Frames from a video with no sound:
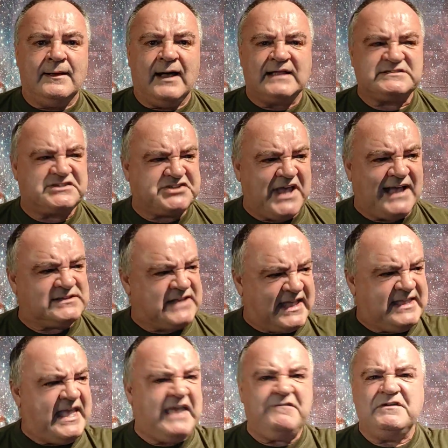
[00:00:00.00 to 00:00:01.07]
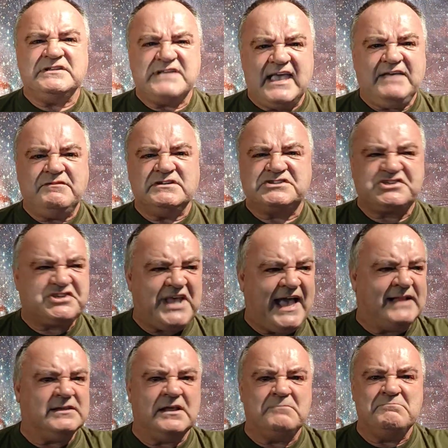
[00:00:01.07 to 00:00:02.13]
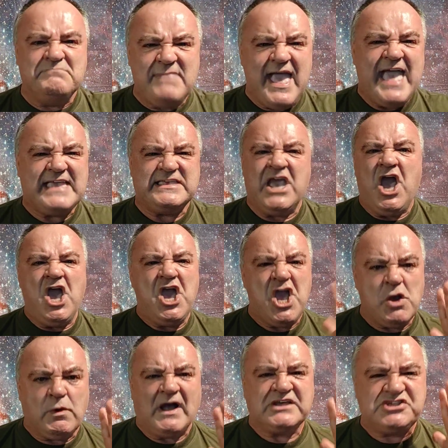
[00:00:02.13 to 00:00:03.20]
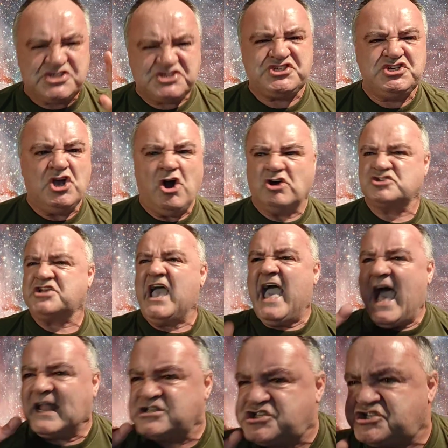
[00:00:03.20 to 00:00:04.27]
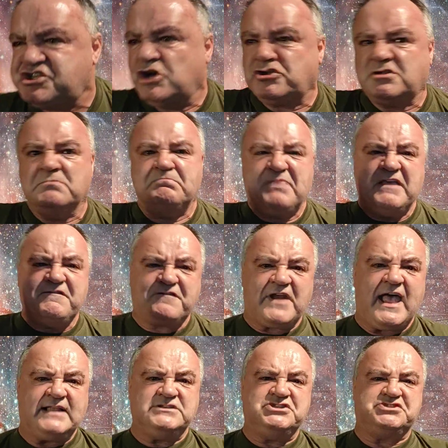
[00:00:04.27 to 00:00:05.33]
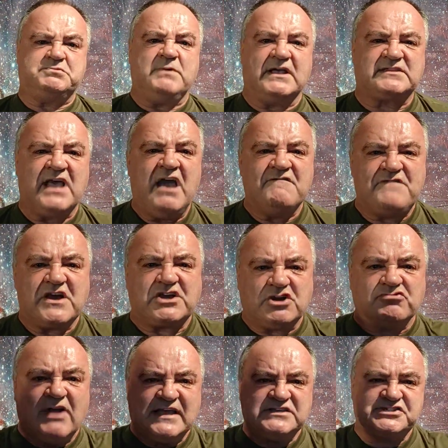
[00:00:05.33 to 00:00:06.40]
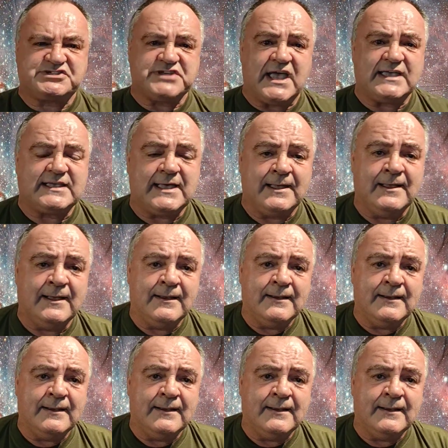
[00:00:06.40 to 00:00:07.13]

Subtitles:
And even telling me who I should and shouldn't be friends with, for Christ's sake.